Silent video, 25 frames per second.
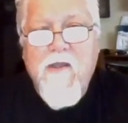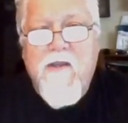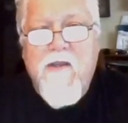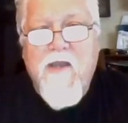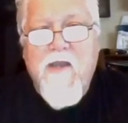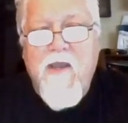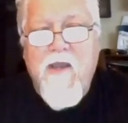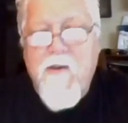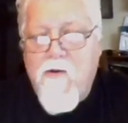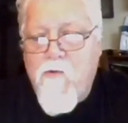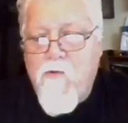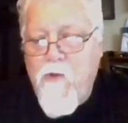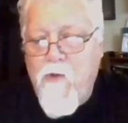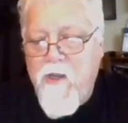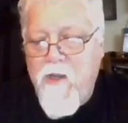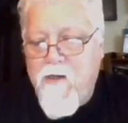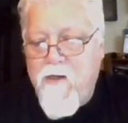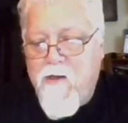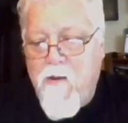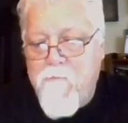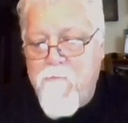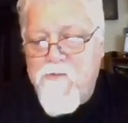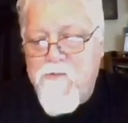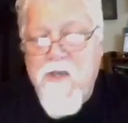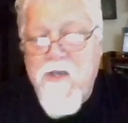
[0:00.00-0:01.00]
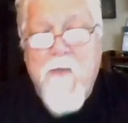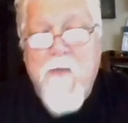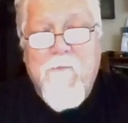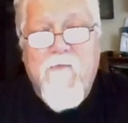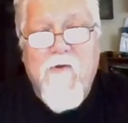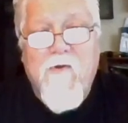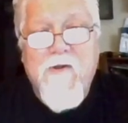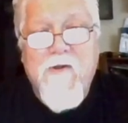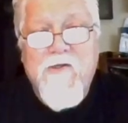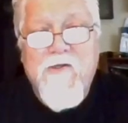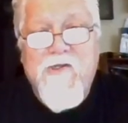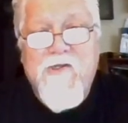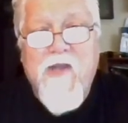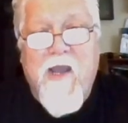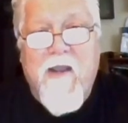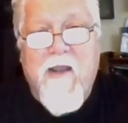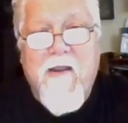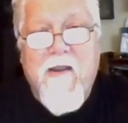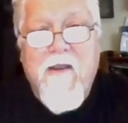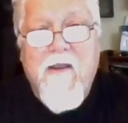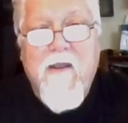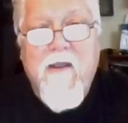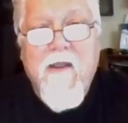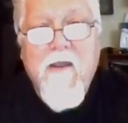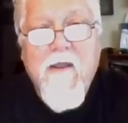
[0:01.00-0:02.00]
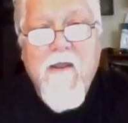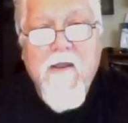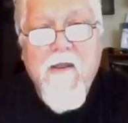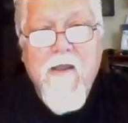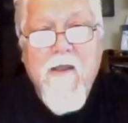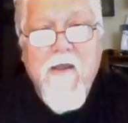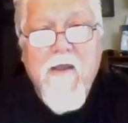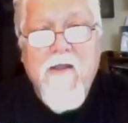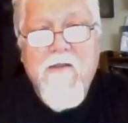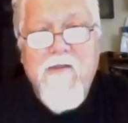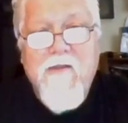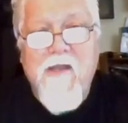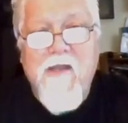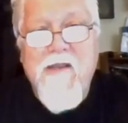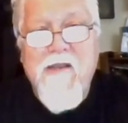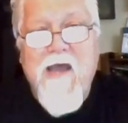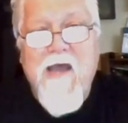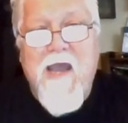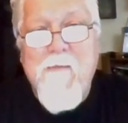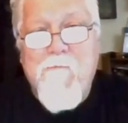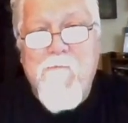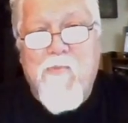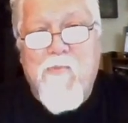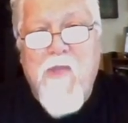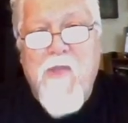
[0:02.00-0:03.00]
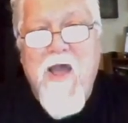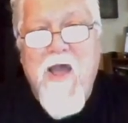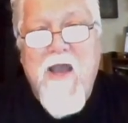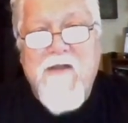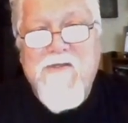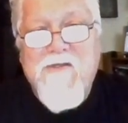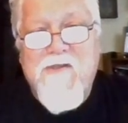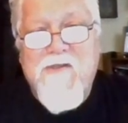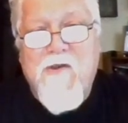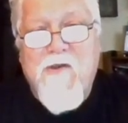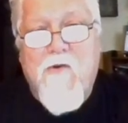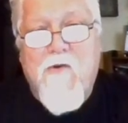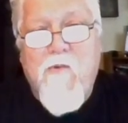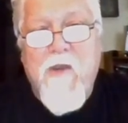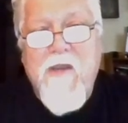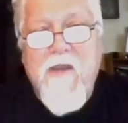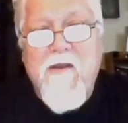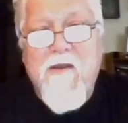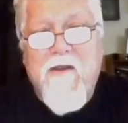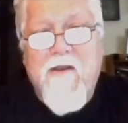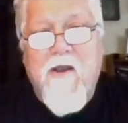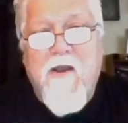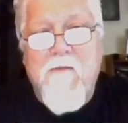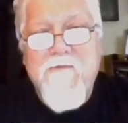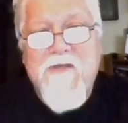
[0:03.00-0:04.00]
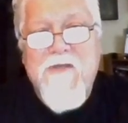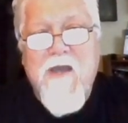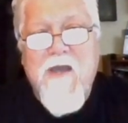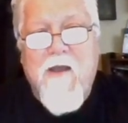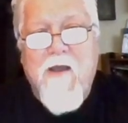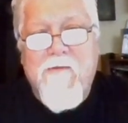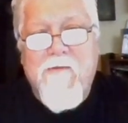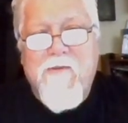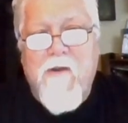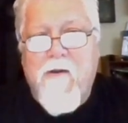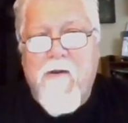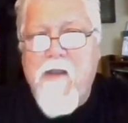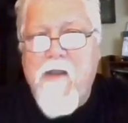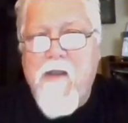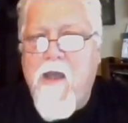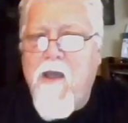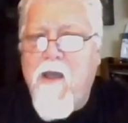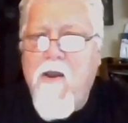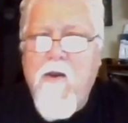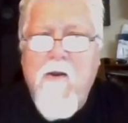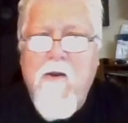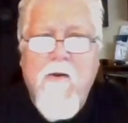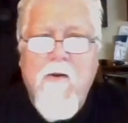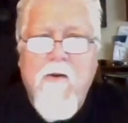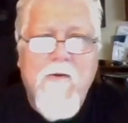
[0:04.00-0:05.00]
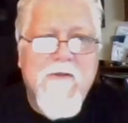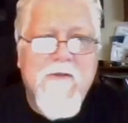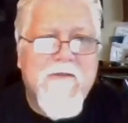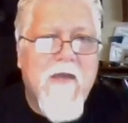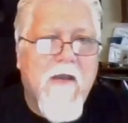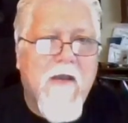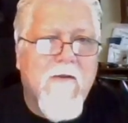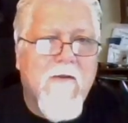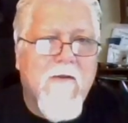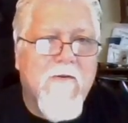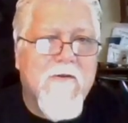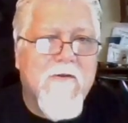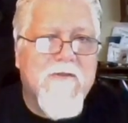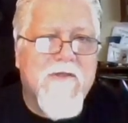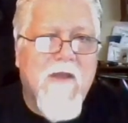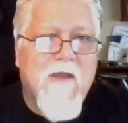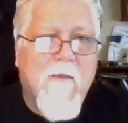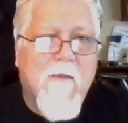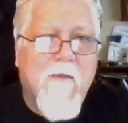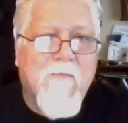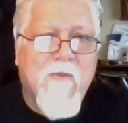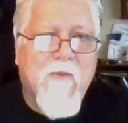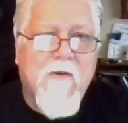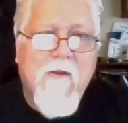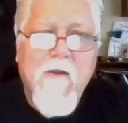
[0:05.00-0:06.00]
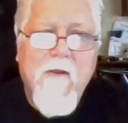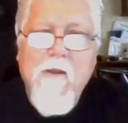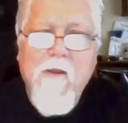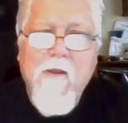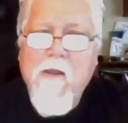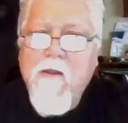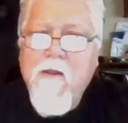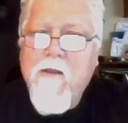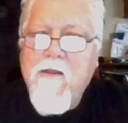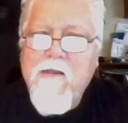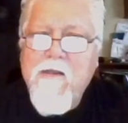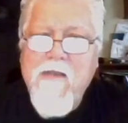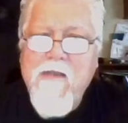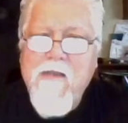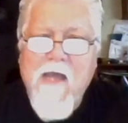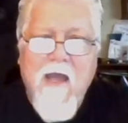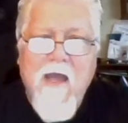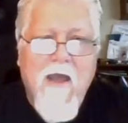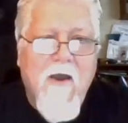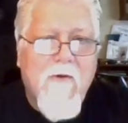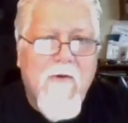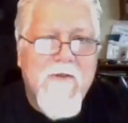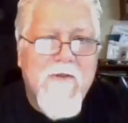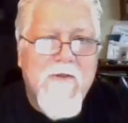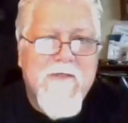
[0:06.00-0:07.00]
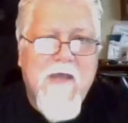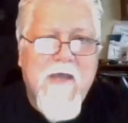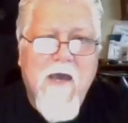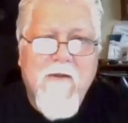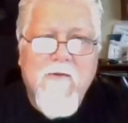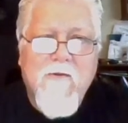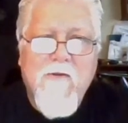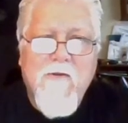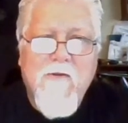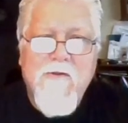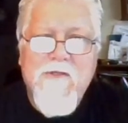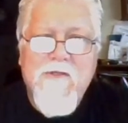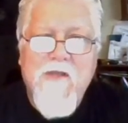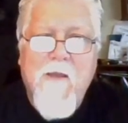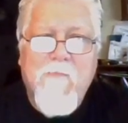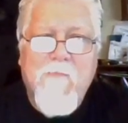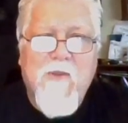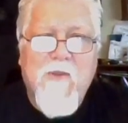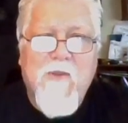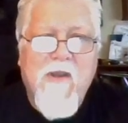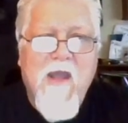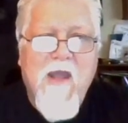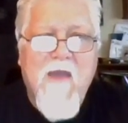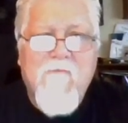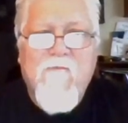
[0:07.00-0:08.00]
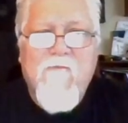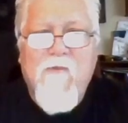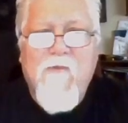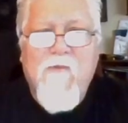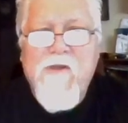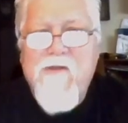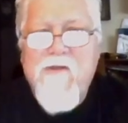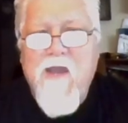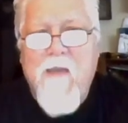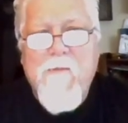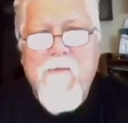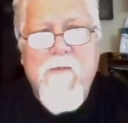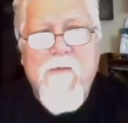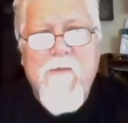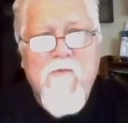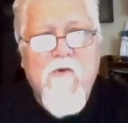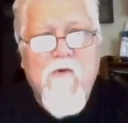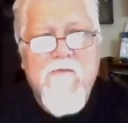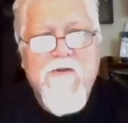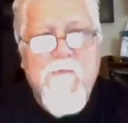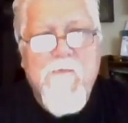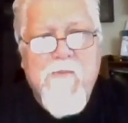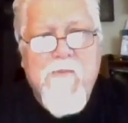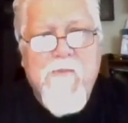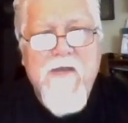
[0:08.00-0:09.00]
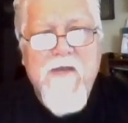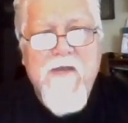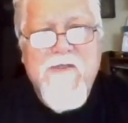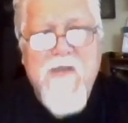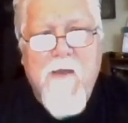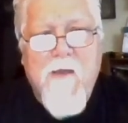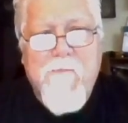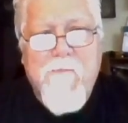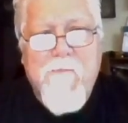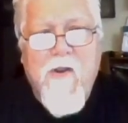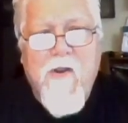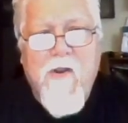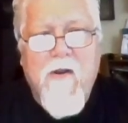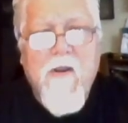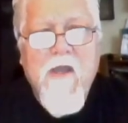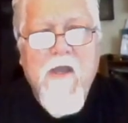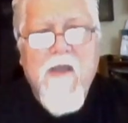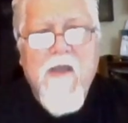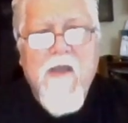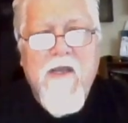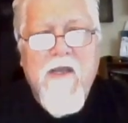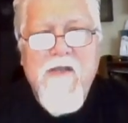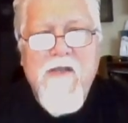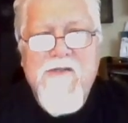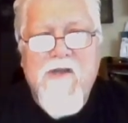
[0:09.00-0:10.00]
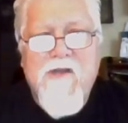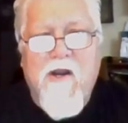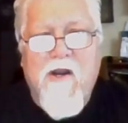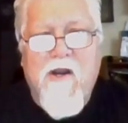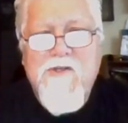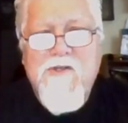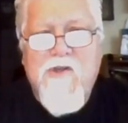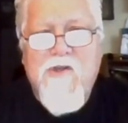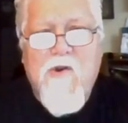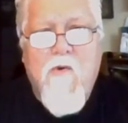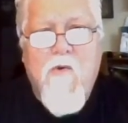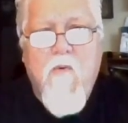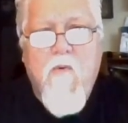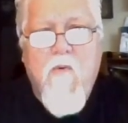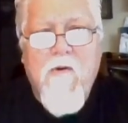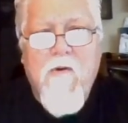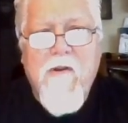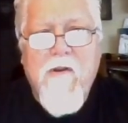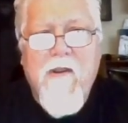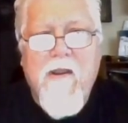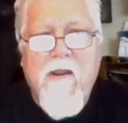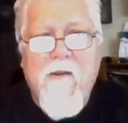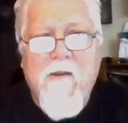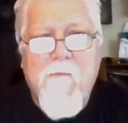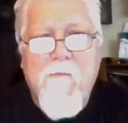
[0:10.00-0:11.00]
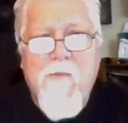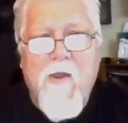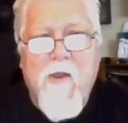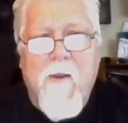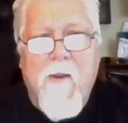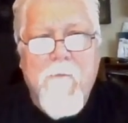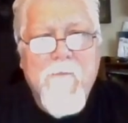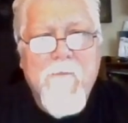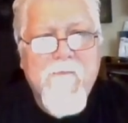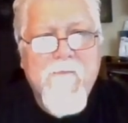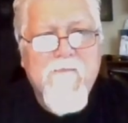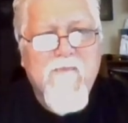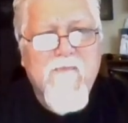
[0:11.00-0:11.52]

The queen comes up for a check. The knight blocks. The queen comes out there. Now he's got a little something. Now he's got a little something. Every time he moves a piece up there, he starts to coordinate a bit.